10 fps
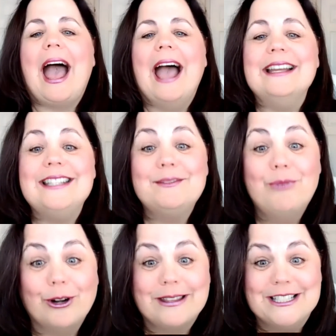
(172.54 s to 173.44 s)
I did
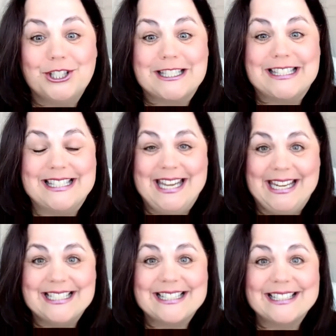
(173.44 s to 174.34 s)
more than just
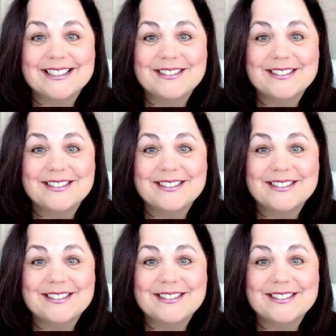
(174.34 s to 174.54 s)
sneeze.